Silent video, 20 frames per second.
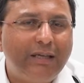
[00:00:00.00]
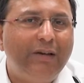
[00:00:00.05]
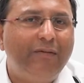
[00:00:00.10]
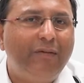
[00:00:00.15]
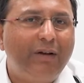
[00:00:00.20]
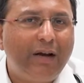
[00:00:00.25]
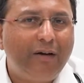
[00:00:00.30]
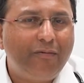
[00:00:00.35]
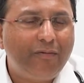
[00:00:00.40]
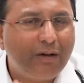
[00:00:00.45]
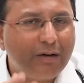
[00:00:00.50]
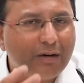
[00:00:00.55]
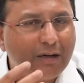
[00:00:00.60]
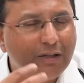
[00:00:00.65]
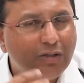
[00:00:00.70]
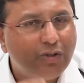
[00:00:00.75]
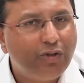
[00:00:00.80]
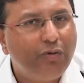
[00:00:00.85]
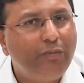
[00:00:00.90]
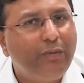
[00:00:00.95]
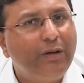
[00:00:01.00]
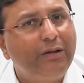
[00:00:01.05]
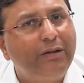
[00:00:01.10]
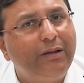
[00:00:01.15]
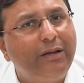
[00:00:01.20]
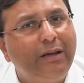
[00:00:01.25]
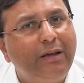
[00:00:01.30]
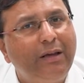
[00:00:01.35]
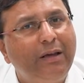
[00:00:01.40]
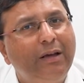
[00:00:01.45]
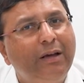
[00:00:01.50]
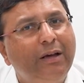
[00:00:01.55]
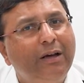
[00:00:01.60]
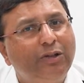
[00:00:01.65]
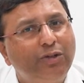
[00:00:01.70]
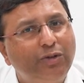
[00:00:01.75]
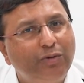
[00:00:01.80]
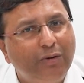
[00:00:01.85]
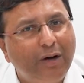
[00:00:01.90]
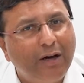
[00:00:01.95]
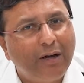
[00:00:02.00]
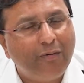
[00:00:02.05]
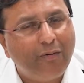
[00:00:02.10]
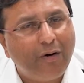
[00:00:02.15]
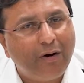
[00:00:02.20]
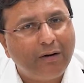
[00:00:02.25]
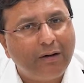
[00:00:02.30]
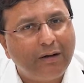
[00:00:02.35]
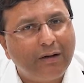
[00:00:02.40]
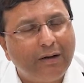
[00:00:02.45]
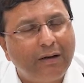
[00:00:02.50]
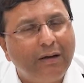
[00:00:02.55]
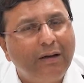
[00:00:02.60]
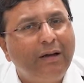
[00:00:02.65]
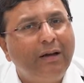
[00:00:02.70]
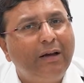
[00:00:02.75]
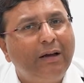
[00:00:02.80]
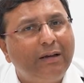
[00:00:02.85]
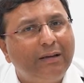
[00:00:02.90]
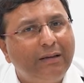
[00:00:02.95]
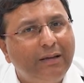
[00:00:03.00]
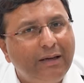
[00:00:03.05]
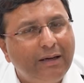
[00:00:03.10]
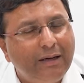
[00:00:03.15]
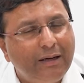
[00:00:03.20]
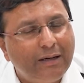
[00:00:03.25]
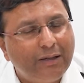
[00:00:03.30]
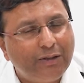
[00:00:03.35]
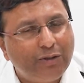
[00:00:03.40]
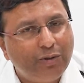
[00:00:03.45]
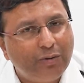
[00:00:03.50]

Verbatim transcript: even after consuming the sugar water, the